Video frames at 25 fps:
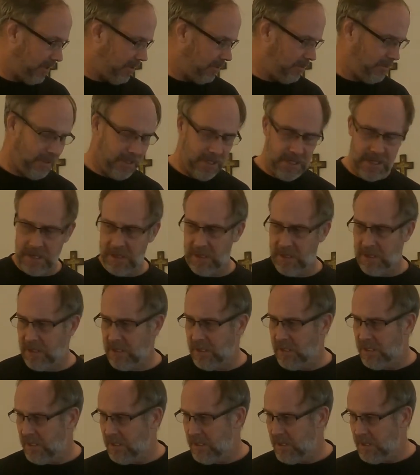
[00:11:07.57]
Oh, yeah.
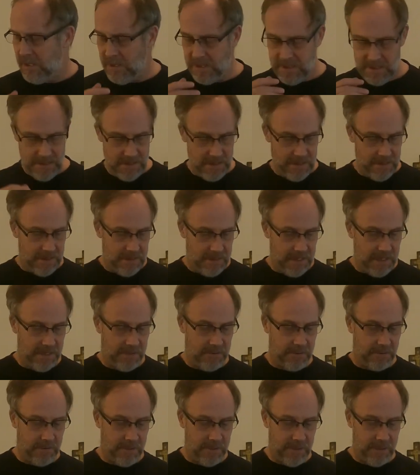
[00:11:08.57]

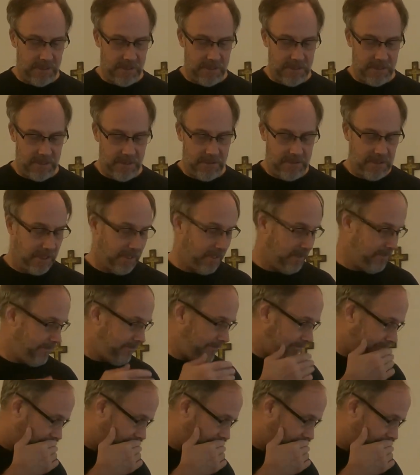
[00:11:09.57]
That's where, they're- okay.